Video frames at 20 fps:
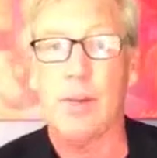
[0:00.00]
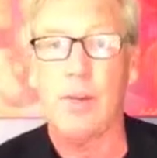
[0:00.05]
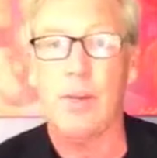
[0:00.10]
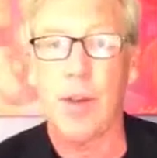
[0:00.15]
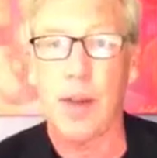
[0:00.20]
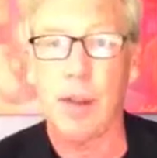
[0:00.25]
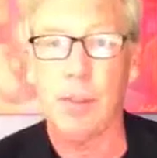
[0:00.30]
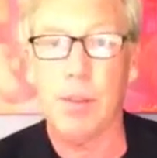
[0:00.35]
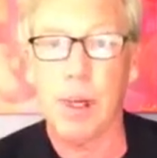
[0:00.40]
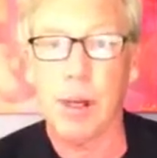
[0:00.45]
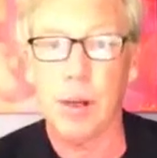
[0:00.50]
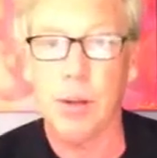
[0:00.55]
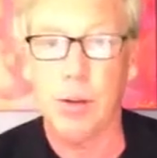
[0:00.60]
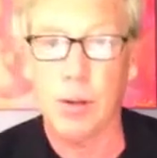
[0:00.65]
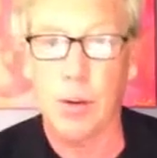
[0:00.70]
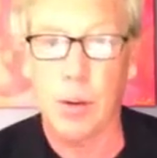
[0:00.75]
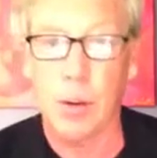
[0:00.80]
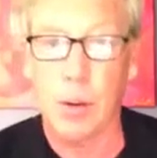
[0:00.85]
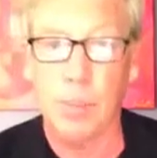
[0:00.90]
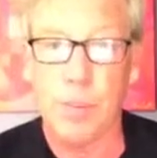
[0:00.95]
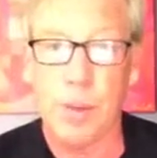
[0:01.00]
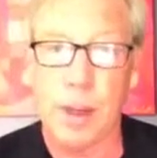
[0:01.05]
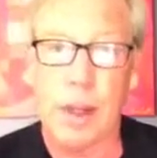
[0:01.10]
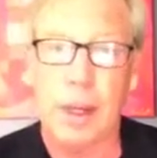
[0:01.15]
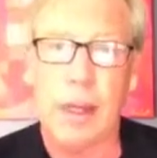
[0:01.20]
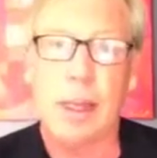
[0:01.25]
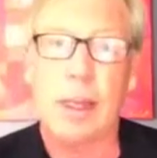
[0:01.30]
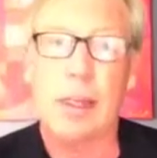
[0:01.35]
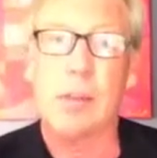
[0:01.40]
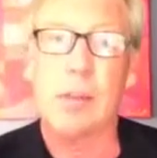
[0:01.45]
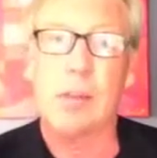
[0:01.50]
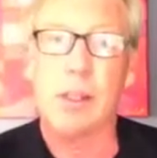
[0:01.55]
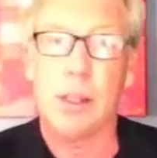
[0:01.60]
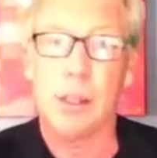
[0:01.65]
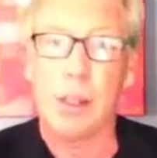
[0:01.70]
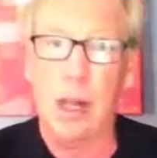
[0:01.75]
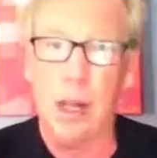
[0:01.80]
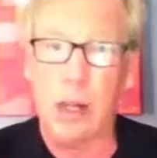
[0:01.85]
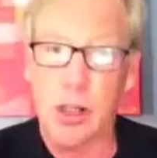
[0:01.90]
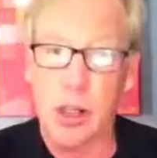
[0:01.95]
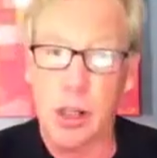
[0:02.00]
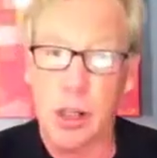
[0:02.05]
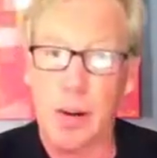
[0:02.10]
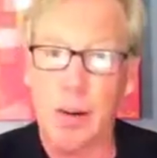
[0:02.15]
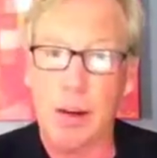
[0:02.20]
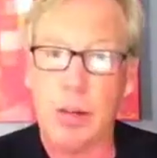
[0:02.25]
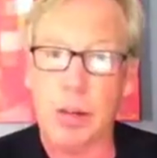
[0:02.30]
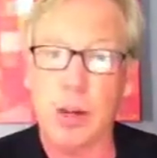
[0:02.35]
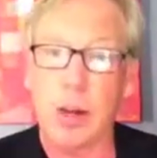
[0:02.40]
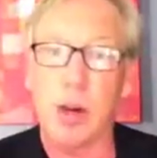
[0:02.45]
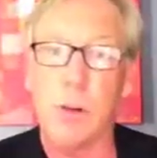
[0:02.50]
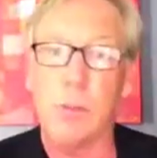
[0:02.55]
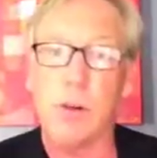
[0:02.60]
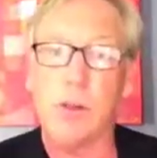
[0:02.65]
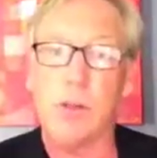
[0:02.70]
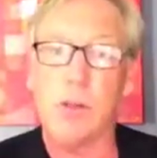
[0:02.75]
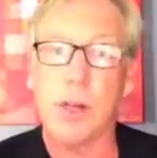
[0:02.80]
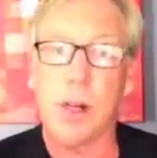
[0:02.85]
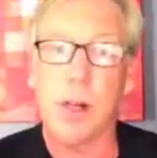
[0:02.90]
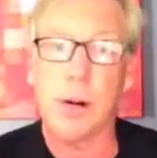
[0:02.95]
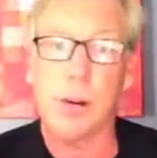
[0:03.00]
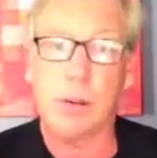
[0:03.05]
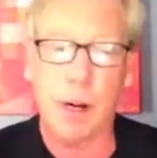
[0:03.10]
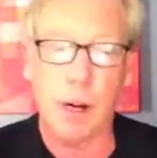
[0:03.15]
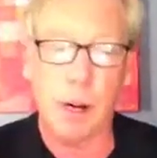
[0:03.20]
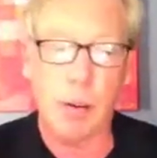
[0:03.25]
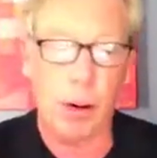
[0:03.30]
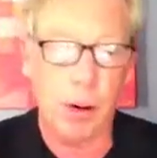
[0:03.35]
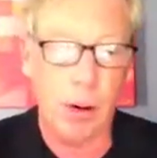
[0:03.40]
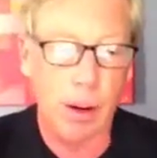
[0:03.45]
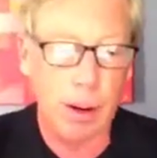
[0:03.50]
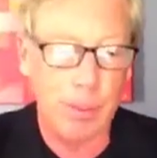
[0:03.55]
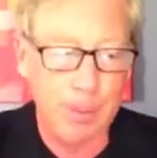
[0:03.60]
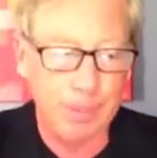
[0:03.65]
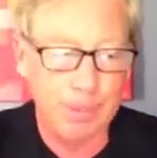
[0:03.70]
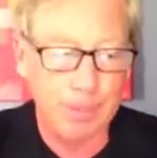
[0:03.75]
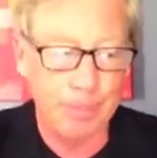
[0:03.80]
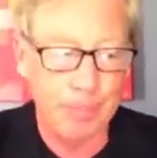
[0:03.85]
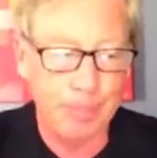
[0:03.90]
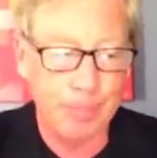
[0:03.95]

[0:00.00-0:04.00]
family control. So it's a generic term used in Korea quite often.